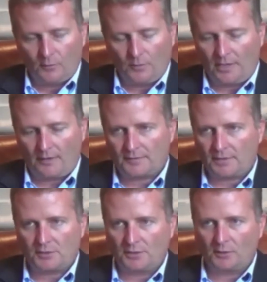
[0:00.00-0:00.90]
We have
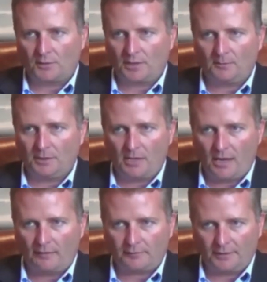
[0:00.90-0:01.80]
such an incredible
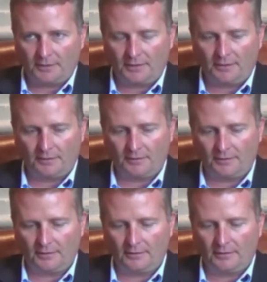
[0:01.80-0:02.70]
offering here
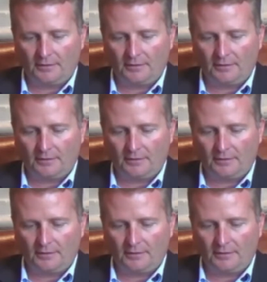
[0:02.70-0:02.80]
that